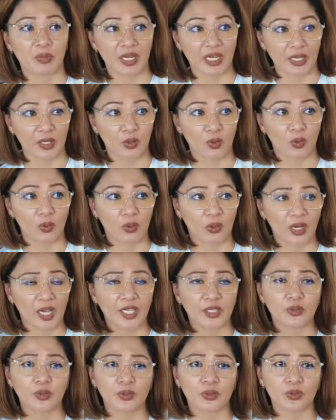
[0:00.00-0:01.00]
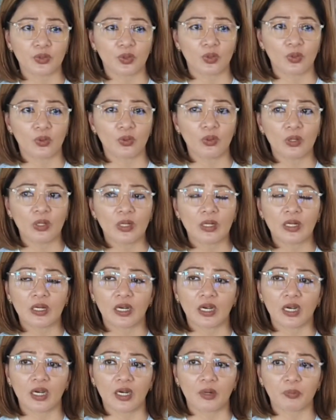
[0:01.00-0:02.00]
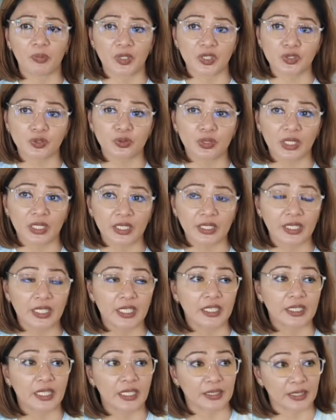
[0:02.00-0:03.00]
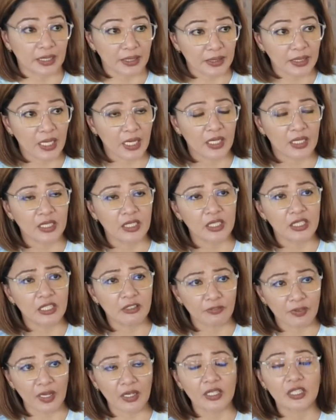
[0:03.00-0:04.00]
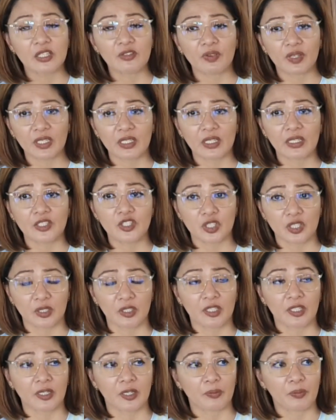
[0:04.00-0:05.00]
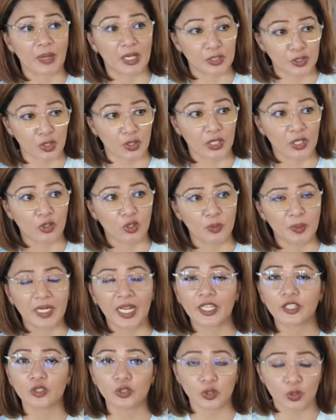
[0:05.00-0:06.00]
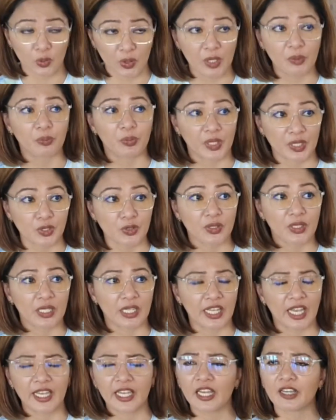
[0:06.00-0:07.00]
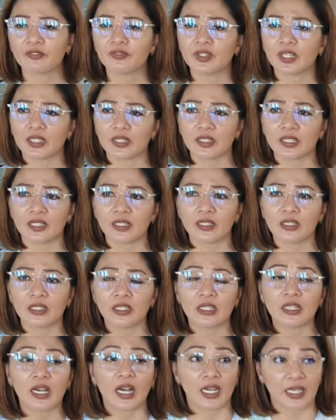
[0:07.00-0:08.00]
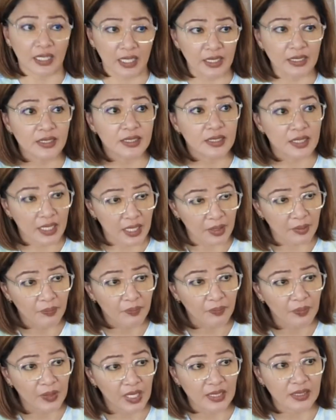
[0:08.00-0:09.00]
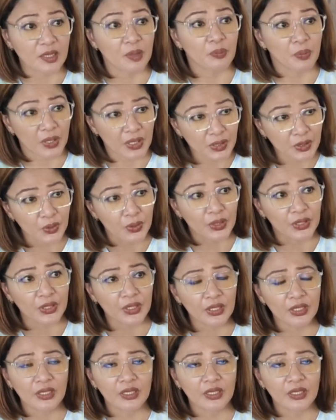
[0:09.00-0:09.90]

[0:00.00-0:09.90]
Beneco. I don't know personally the kita adata. In fact, even Inger Melchor Licoben, I don't know him personally. I have nothing against him as a person.